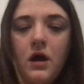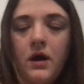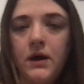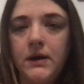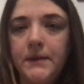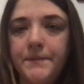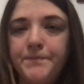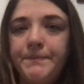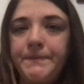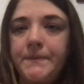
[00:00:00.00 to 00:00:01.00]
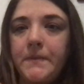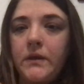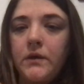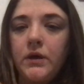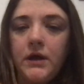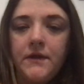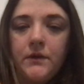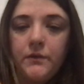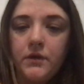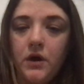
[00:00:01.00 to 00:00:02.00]
I
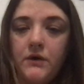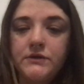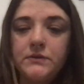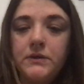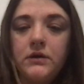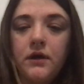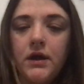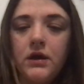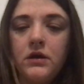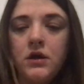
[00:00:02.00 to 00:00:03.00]
think would also be great.